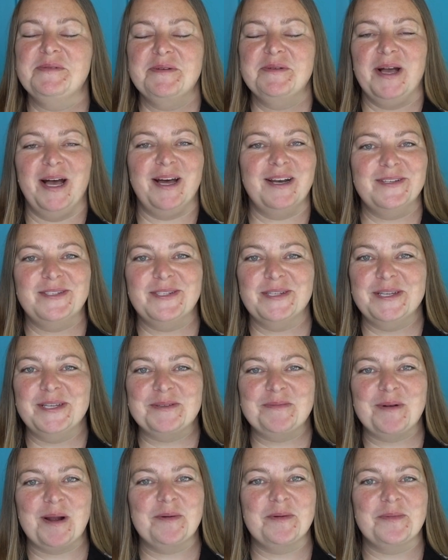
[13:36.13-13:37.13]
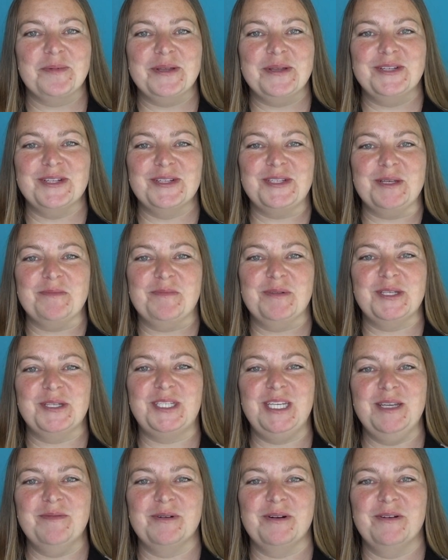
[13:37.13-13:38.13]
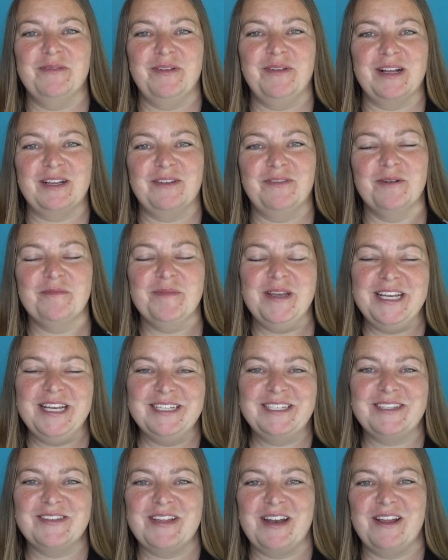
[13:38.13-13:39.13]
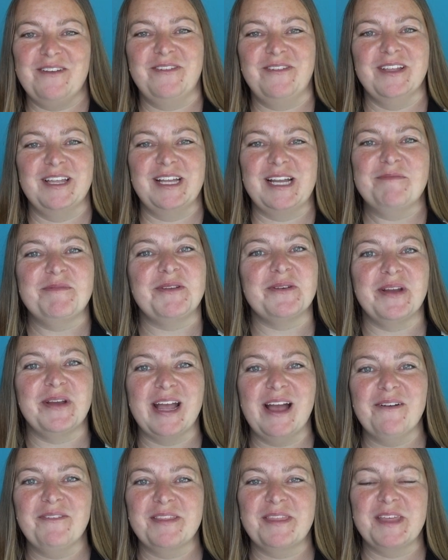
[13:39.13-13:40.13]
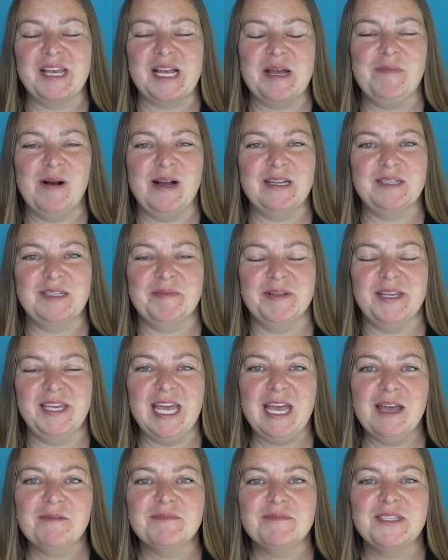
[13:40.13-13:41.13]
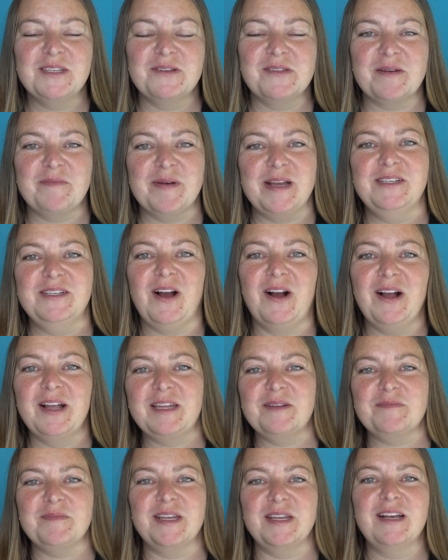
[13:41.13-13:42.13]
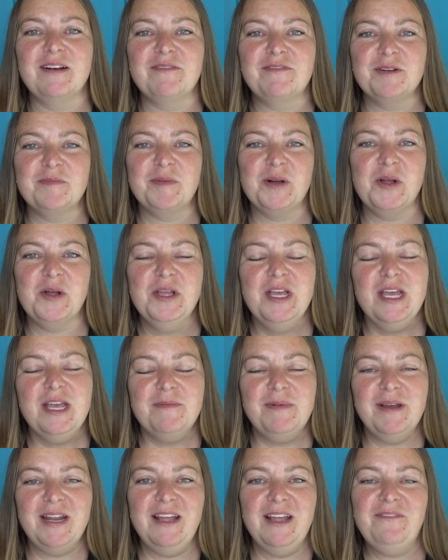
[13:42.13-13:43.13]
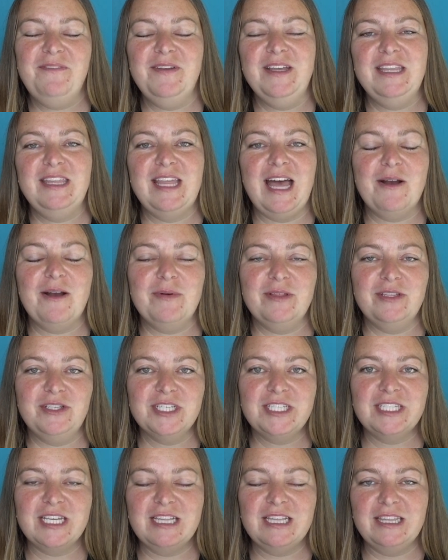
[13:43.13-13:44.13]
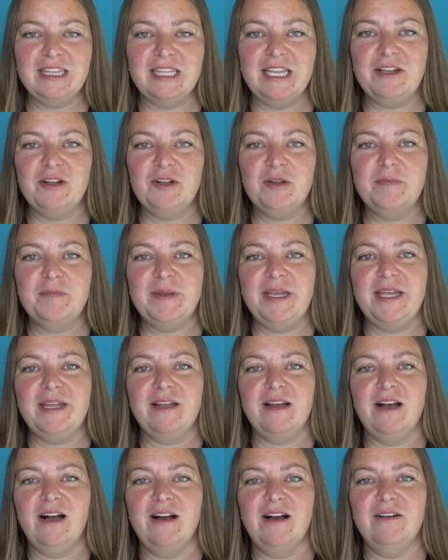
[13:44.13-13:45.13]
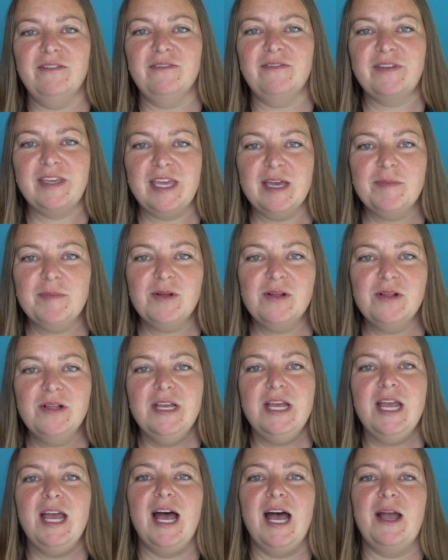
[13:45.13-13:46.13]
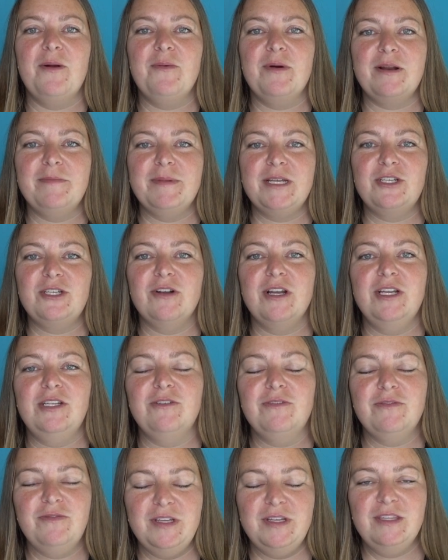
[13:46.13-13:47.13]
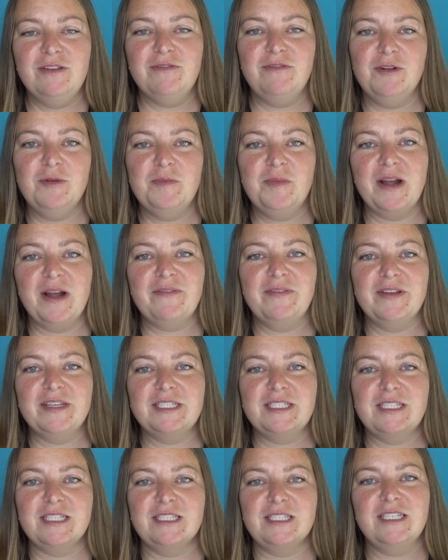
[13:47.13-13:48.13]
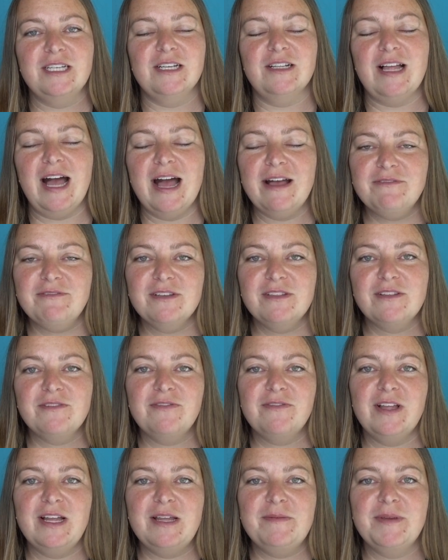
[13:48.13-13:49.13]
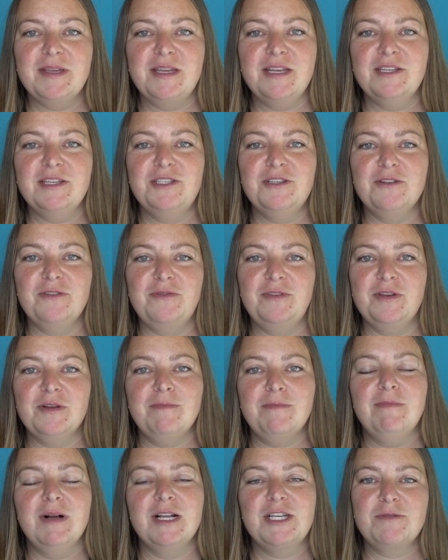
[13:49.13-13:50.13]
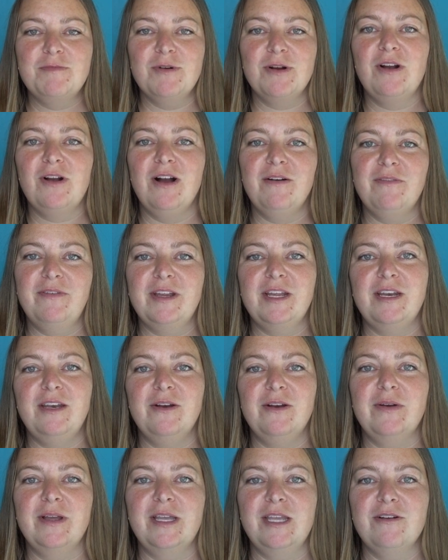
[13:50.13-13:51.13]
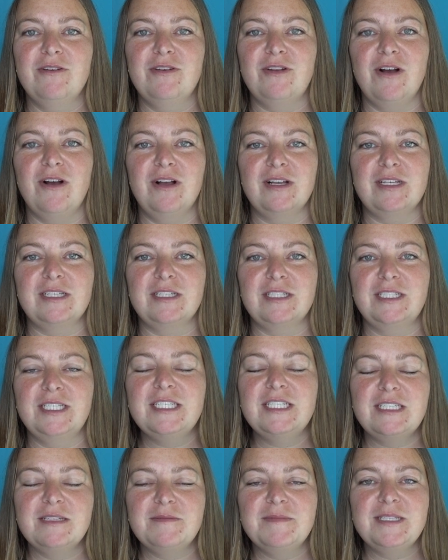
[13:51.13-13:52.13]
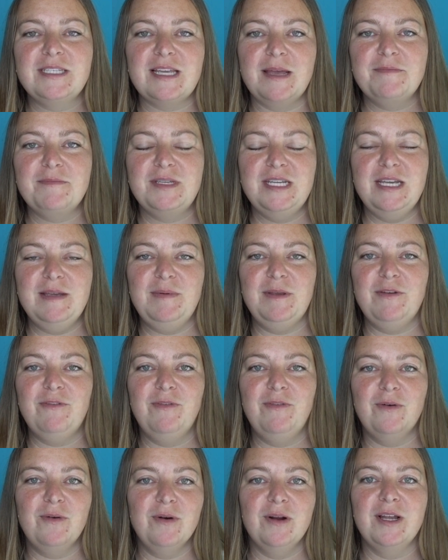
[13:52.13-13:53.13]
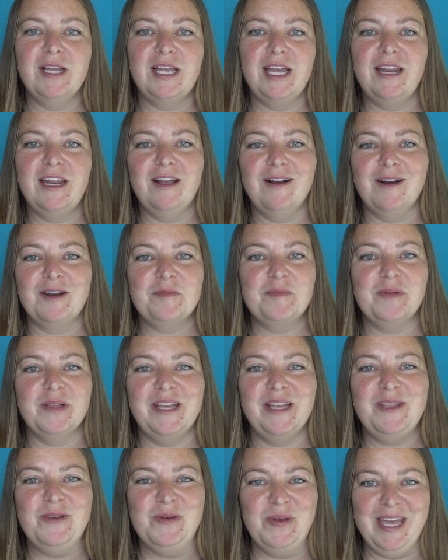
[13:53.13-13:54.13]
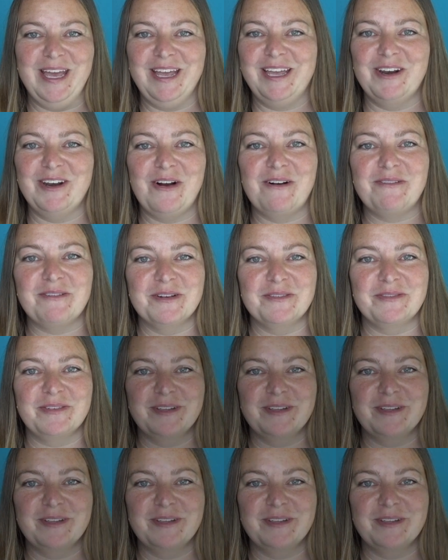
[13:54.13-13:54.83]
Honestly, it's probably just a placebo effect for me so that I feel like I'm doing everything I possibly can so that my dog can be comfortable. But I feed that with just a little bit of kibble. I want to make sure I don't feed the full breakfast until after the flight because you'll feel much more confident knowing your dog's system is empty before getting on a plane you can't get off of.